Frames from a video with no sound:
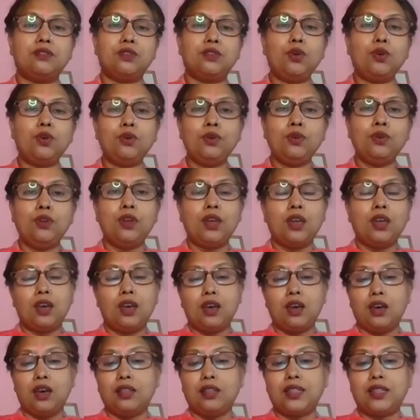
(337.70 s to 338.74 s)
So
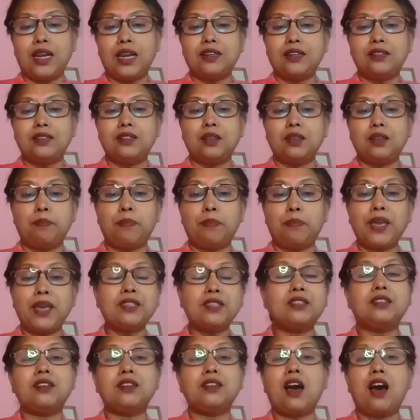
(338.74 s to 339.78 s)
that is the
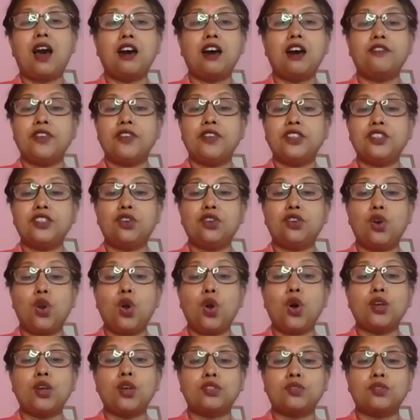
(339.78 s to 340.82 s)
pest harvest
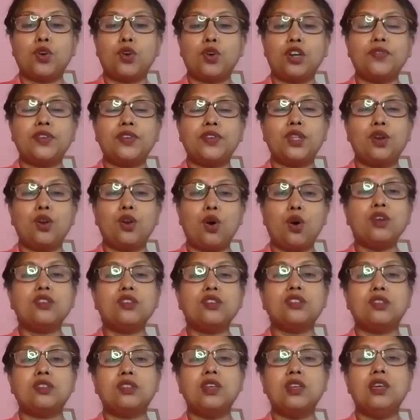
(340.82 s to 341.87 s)
loss, whatever the
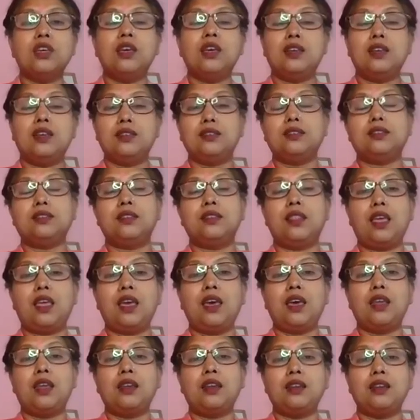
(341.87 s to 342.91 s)
loss is
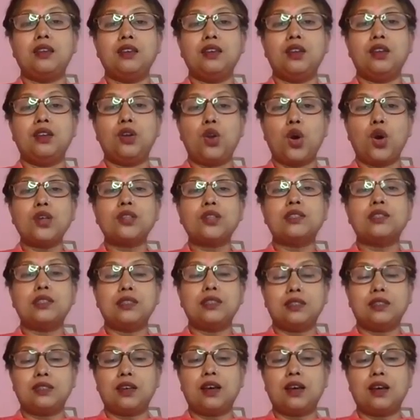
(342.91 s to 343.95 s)
there,
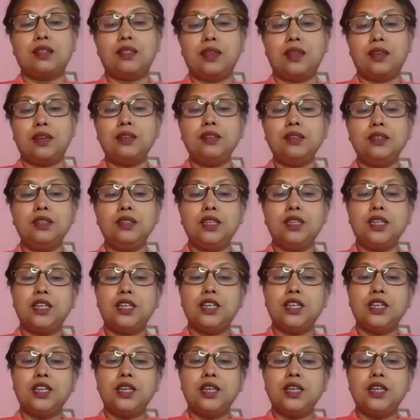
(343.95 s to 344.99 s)
losses are there.
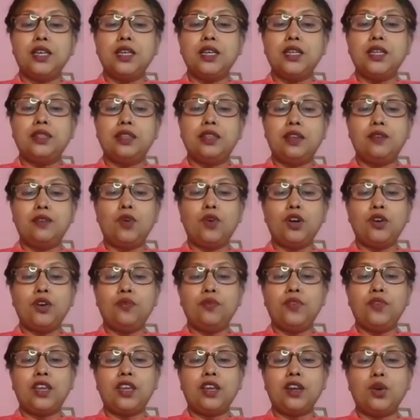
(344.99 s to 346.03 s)
Then what
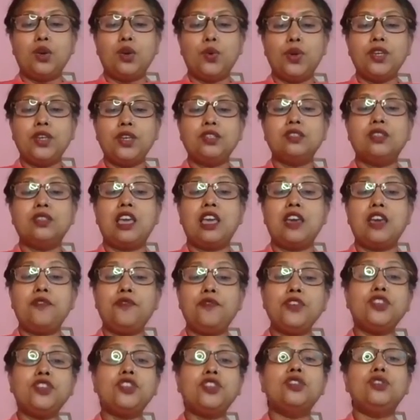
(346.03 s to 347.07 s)
we can do is
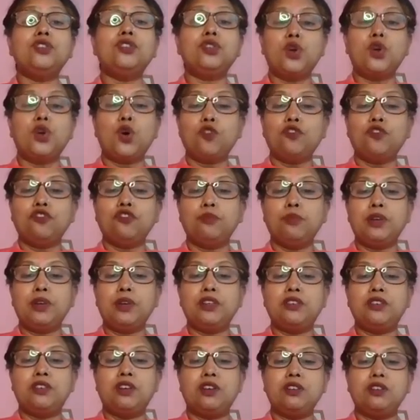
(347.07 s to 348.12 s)
efficiency of
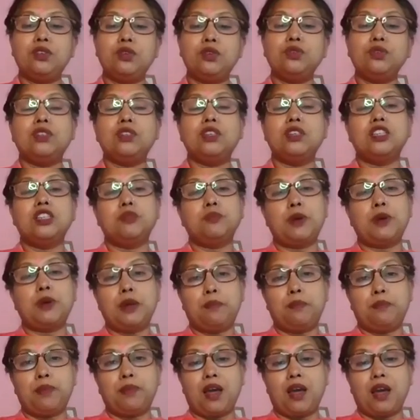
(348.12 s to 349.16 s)
mineral usage
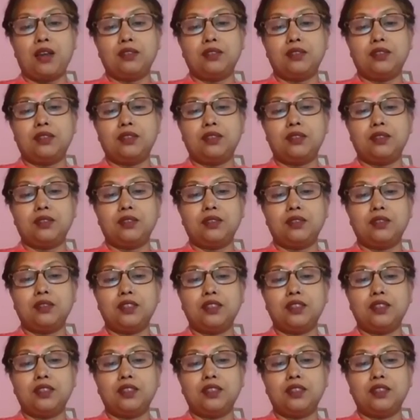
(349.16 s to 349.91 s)
by plants